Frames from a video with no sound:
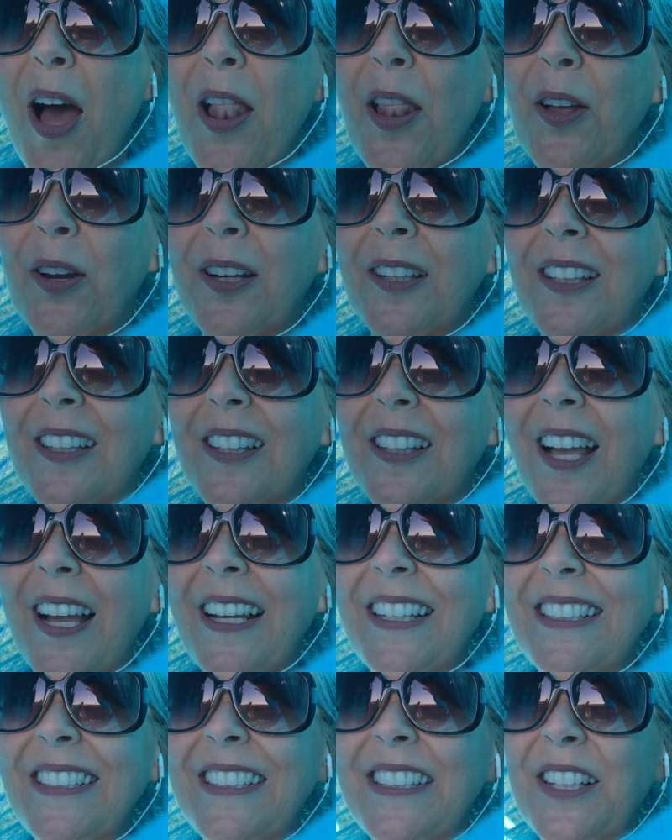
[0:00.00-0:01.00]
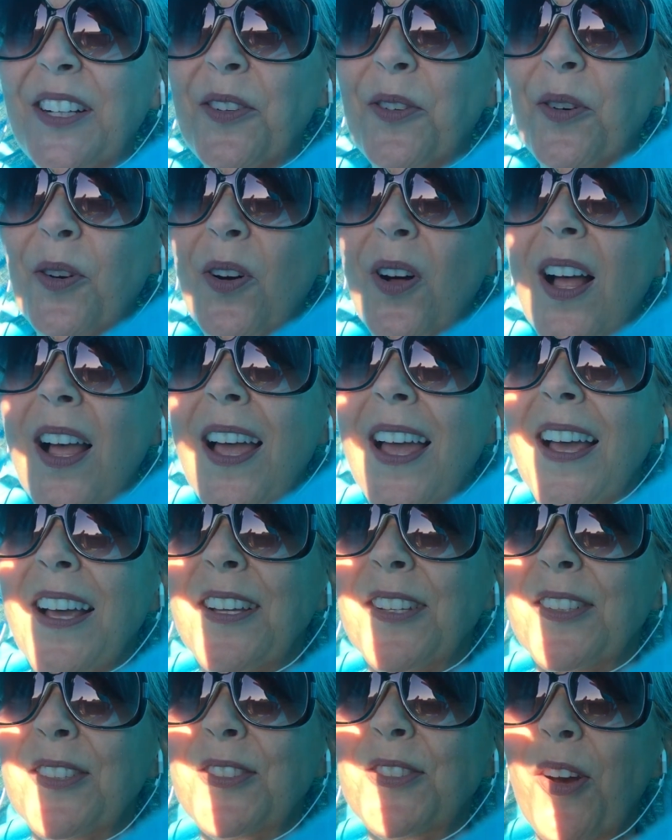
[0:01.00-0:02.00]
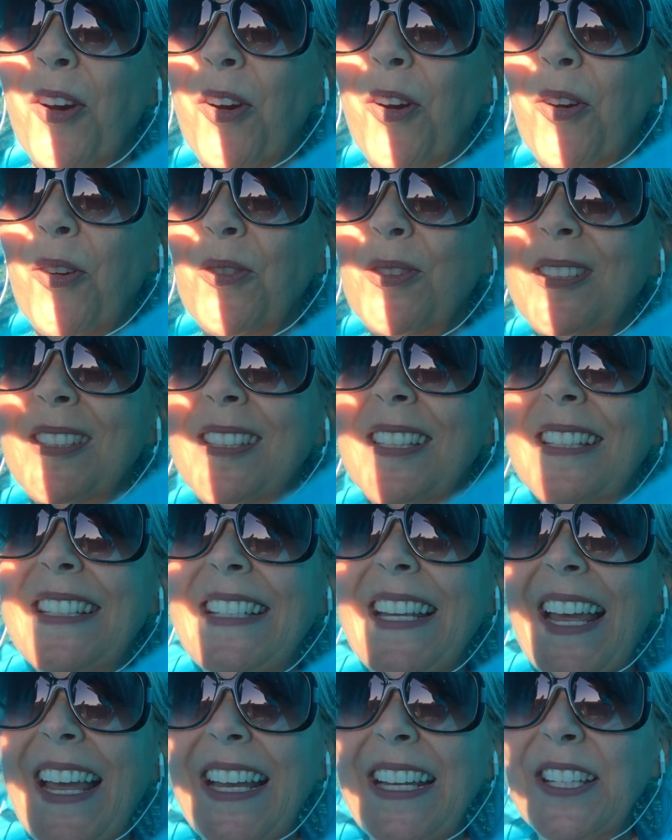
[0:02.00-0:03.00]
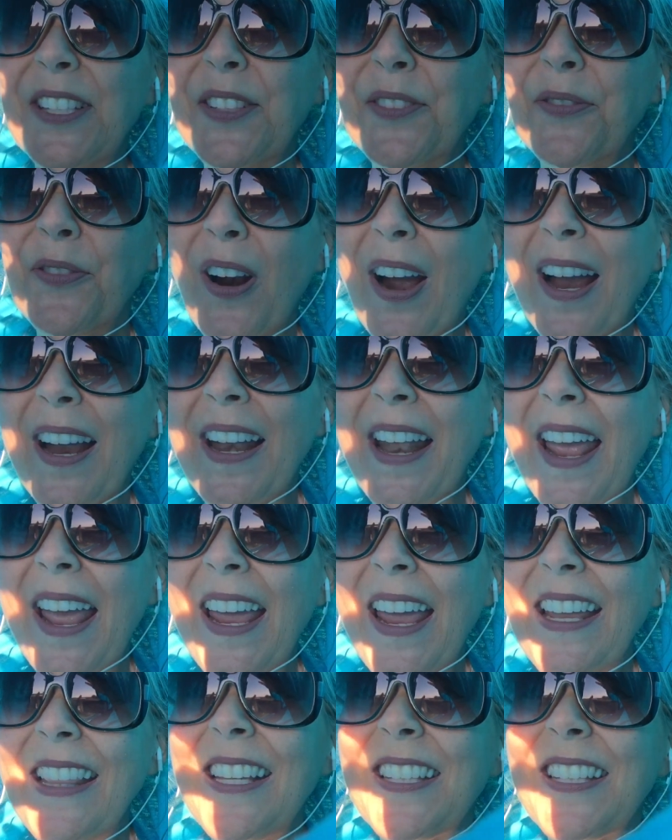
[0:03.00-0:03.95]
Look at the light, isn't it cool? So today is Friday.